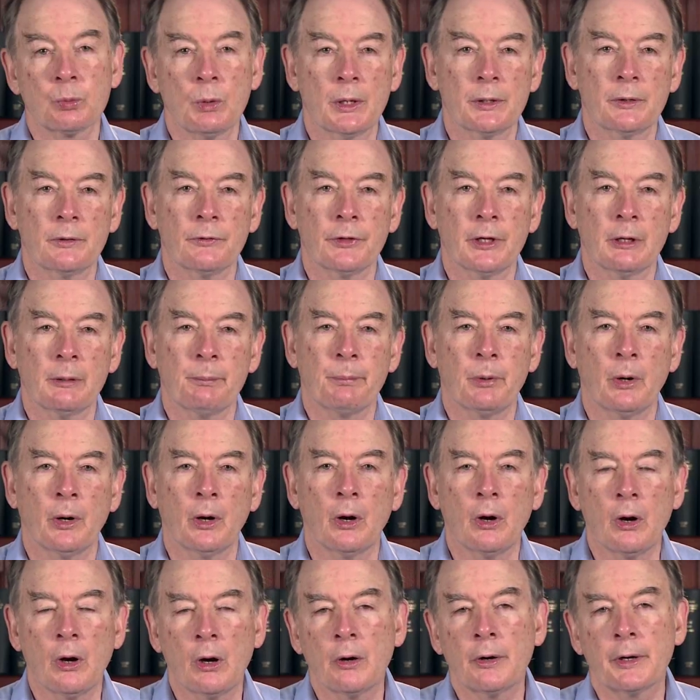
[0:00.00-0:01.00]
one of their
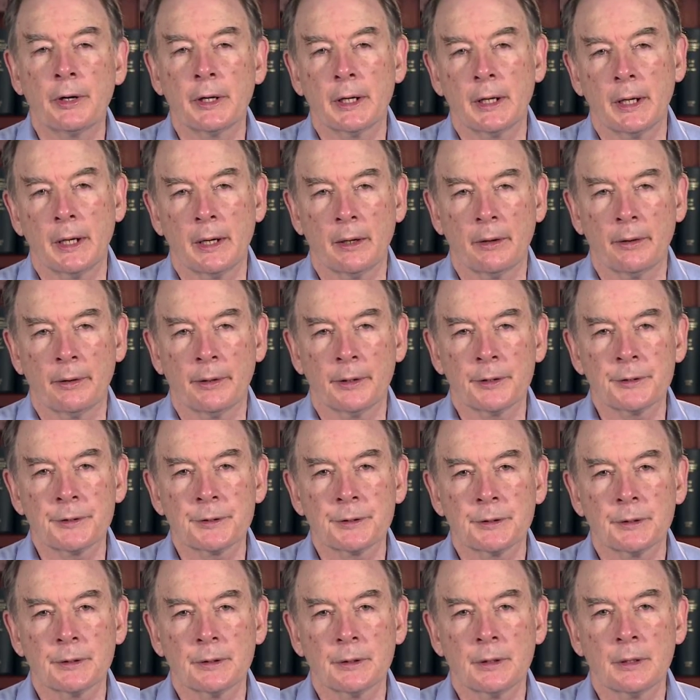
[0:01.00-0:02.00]
priority
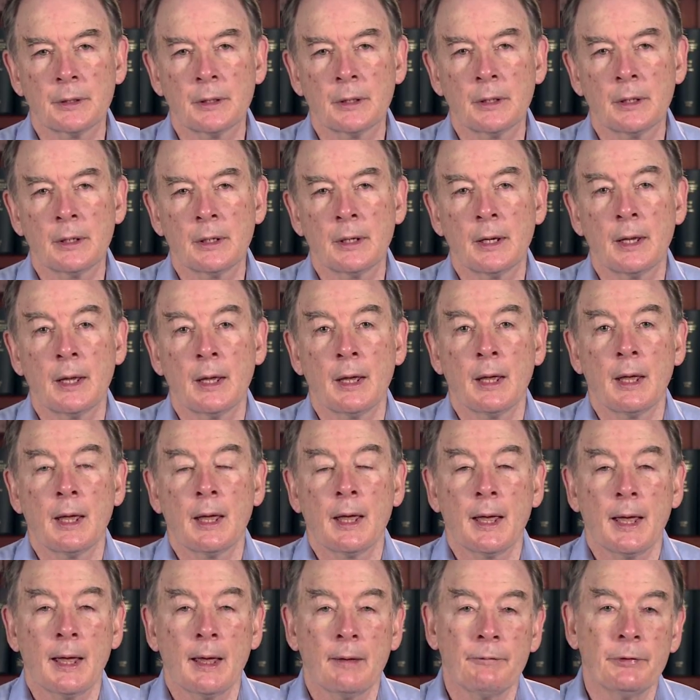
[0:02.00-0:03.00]
areas,
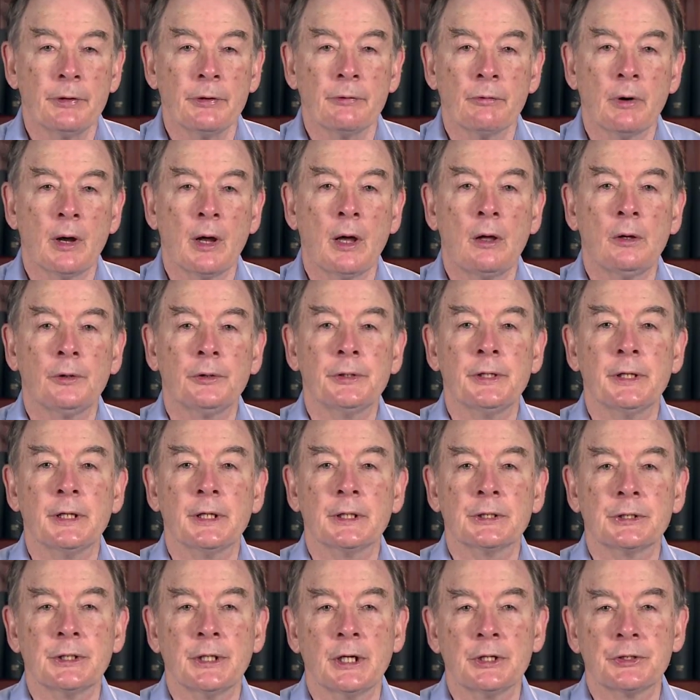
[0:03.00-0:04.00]
have enrolled in
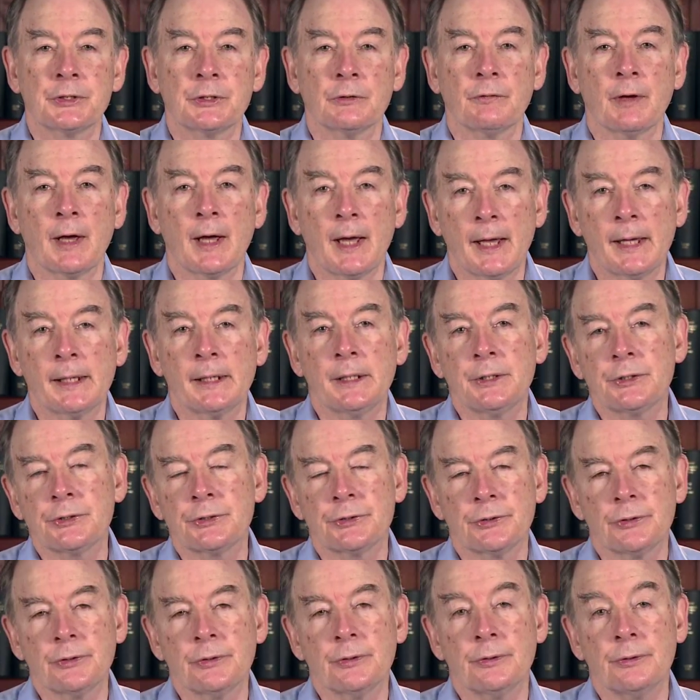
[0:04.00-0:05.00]
excess of 80
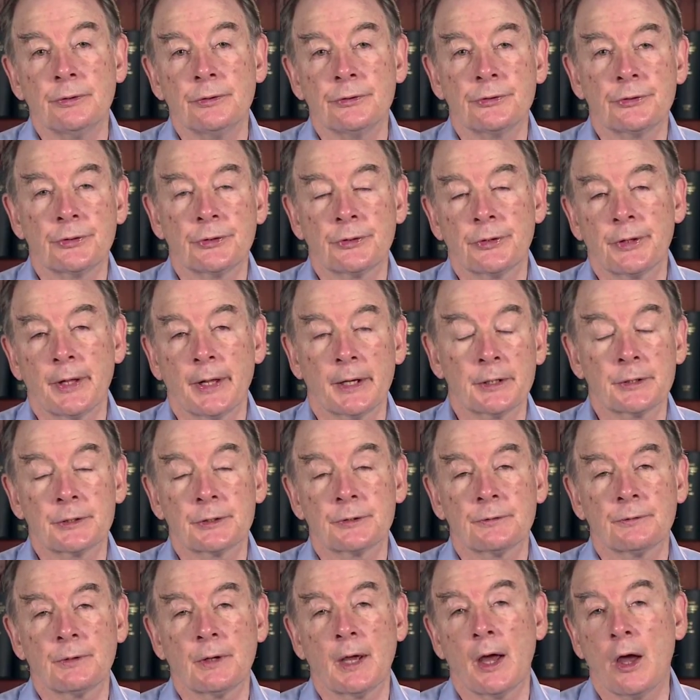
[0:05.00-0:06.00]
students,
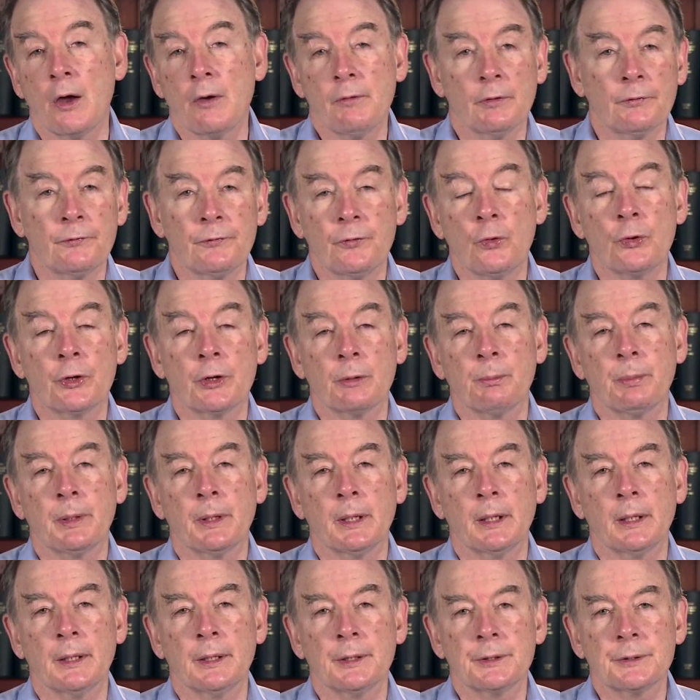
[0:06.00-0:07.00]
that's over 40
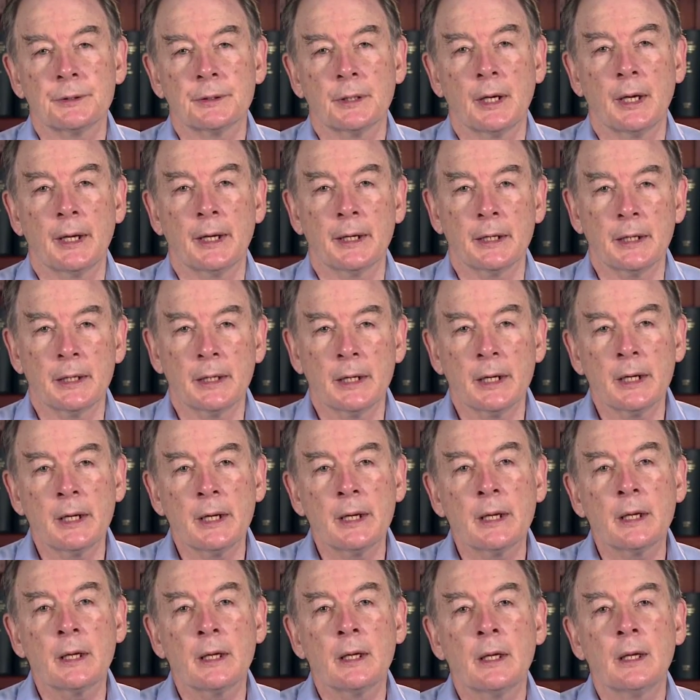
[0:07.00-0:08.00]
pairs, a
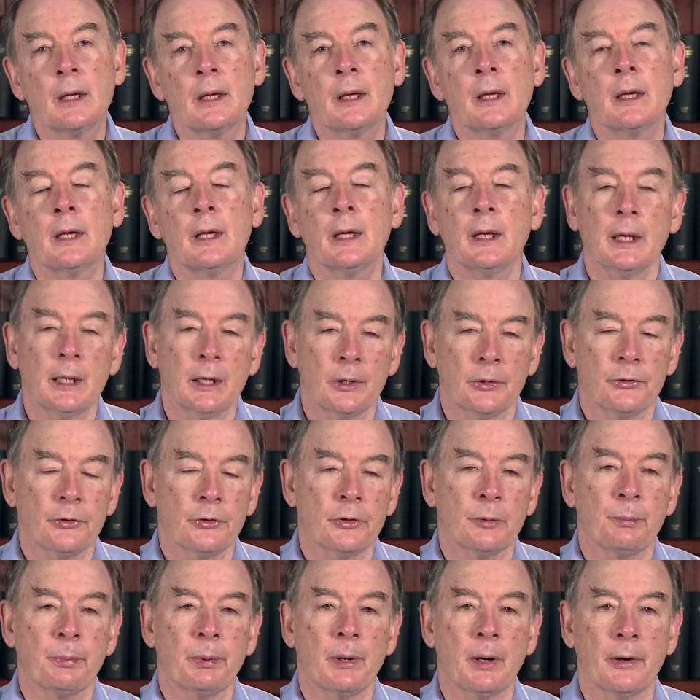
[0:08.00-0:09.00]
year into
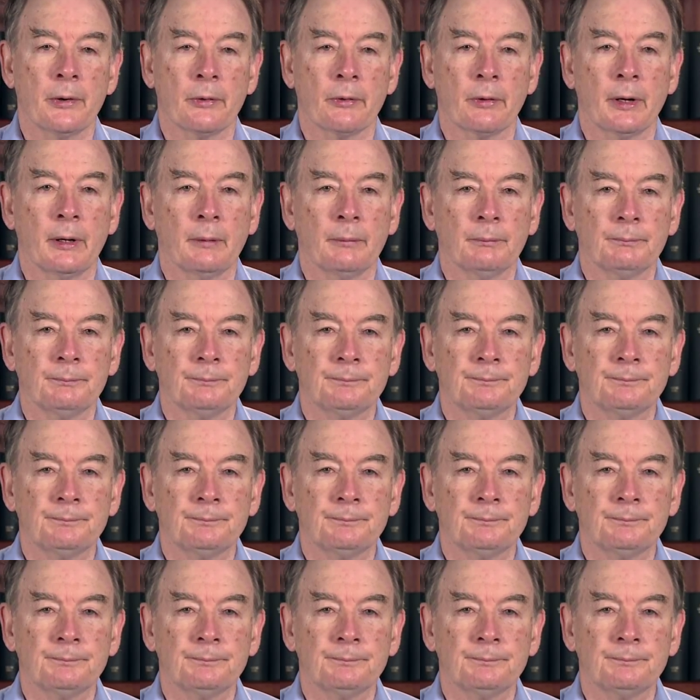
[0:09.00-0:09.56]
the program.